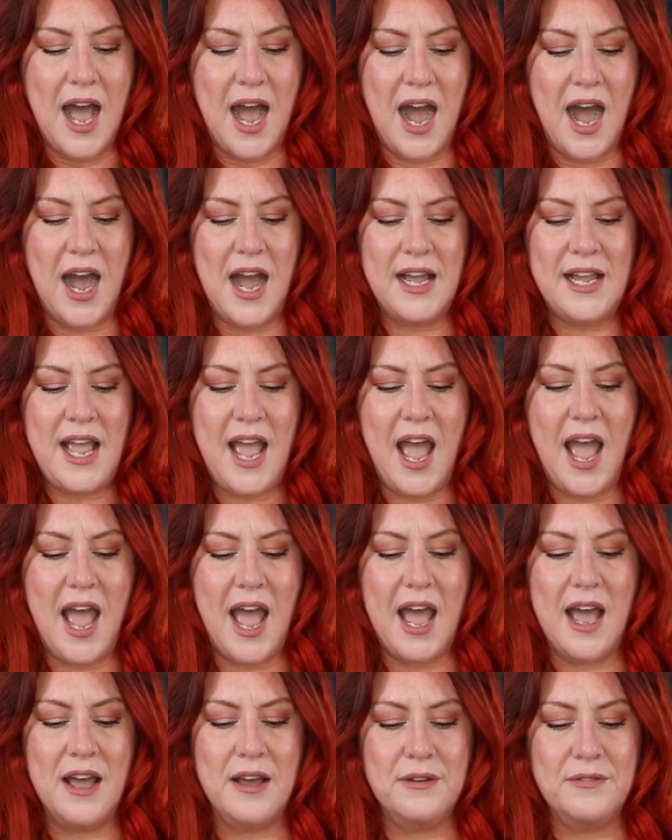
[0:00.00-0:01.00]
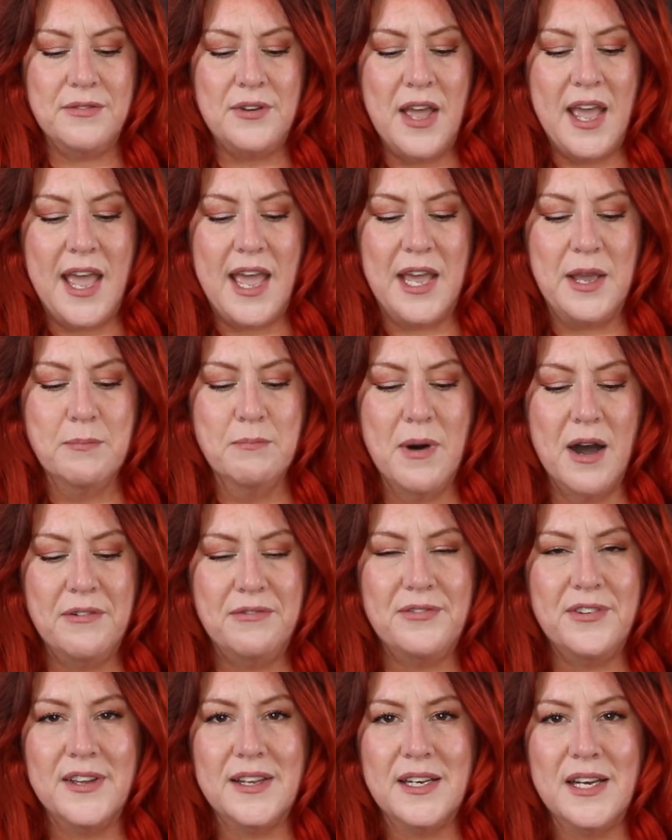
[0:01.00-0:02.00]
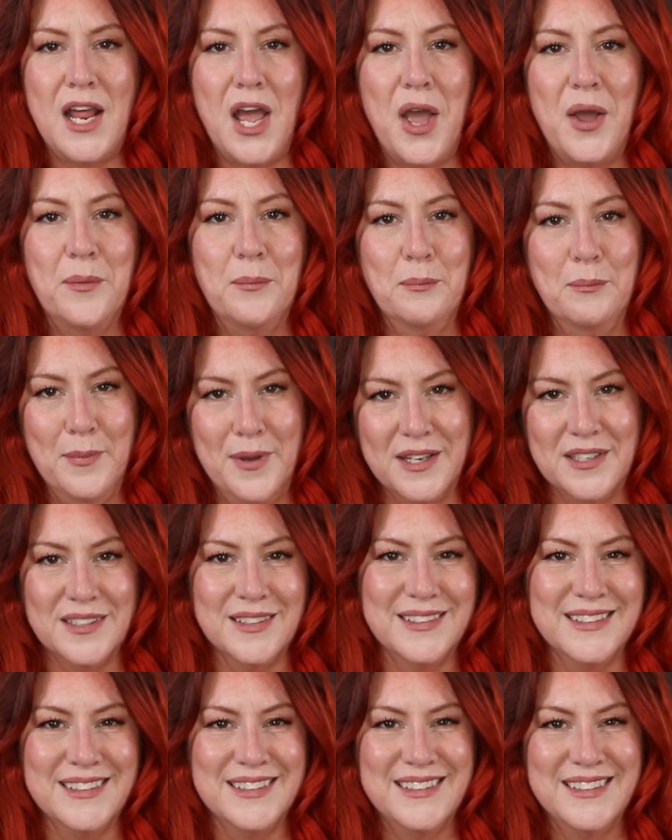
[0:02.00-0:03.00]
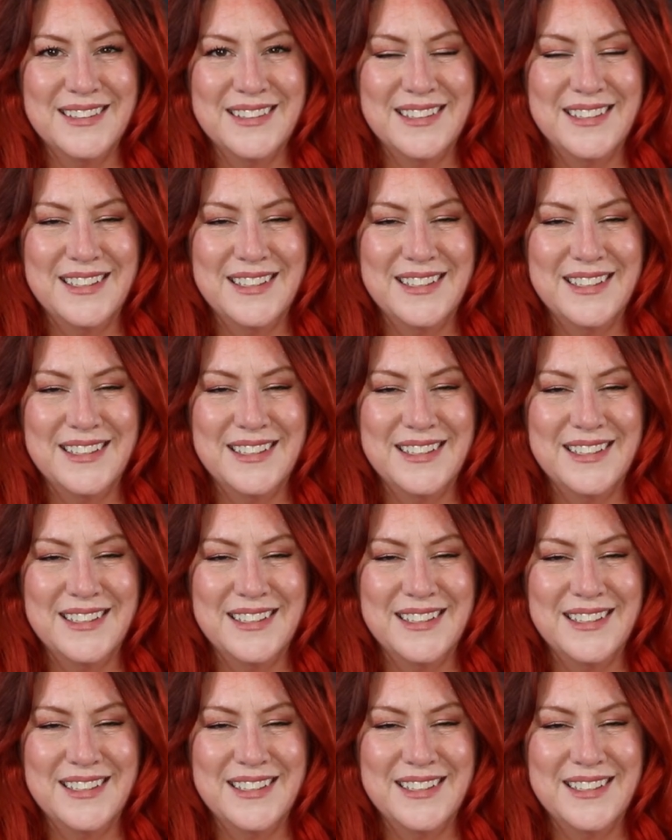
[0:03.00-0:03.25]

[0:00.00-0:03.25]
I have a muffin middle.